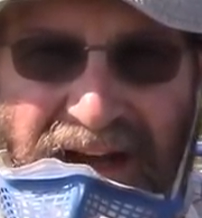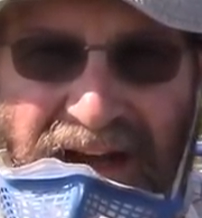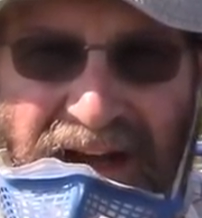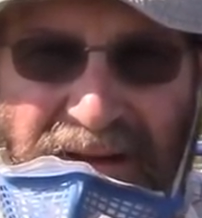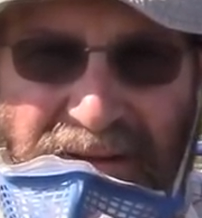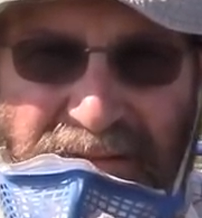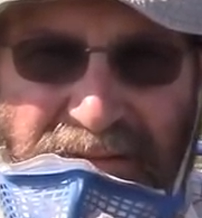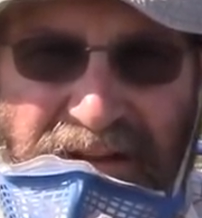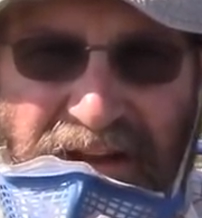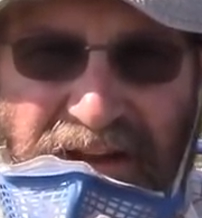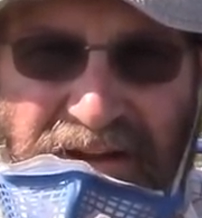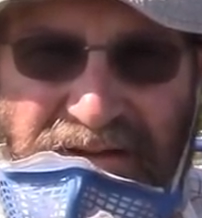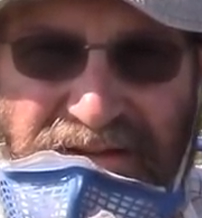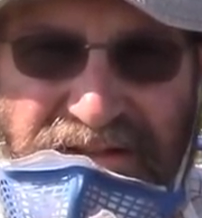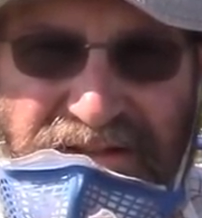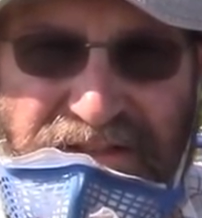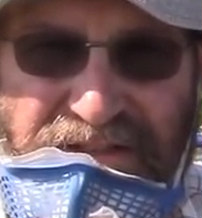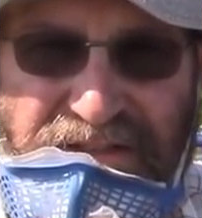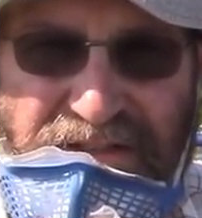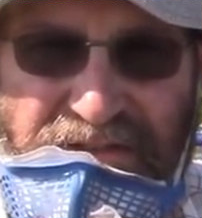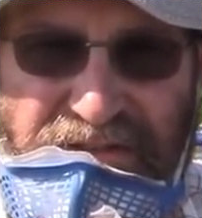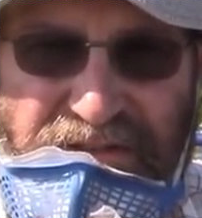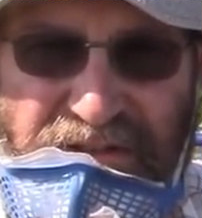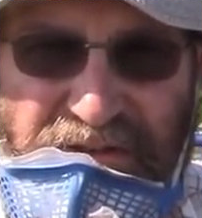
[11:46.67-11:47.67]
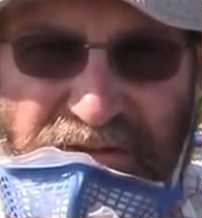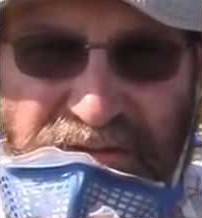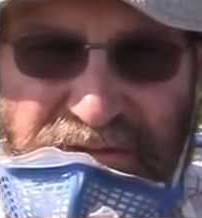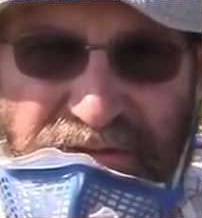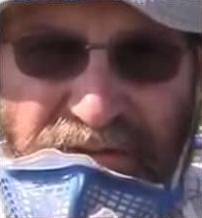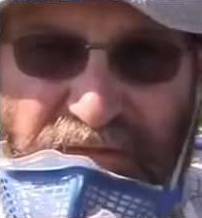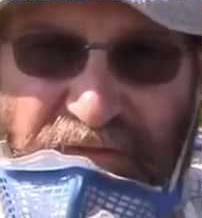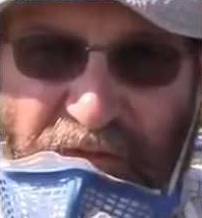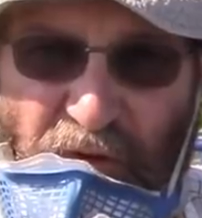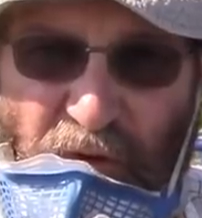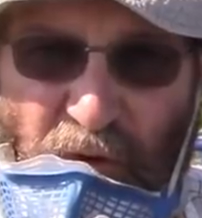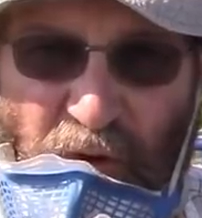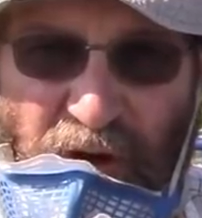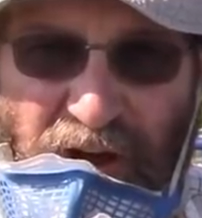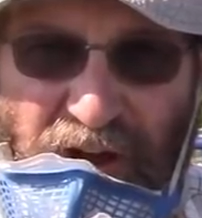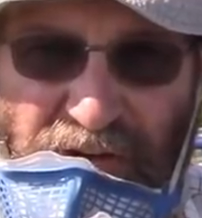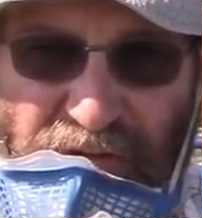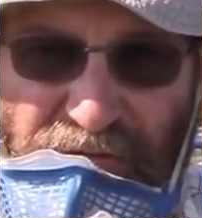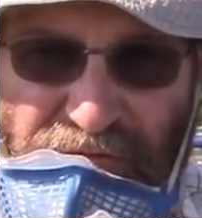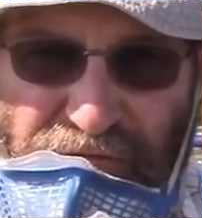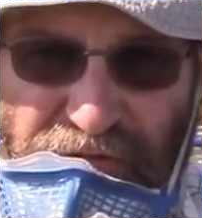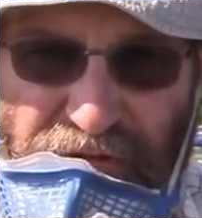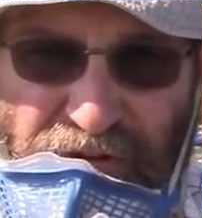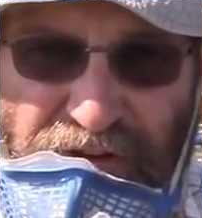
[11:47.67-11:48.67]
I'm going to use a
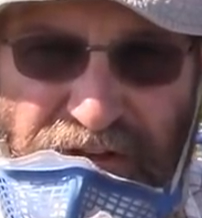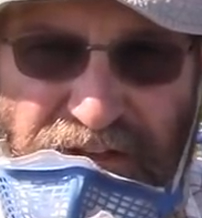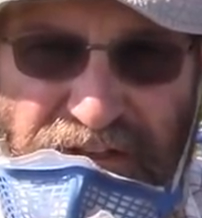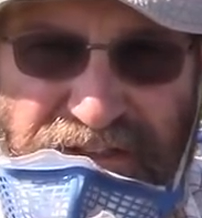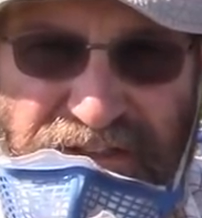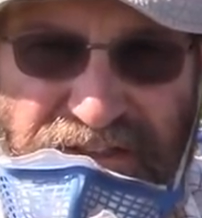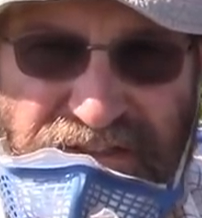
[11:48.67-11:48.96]
400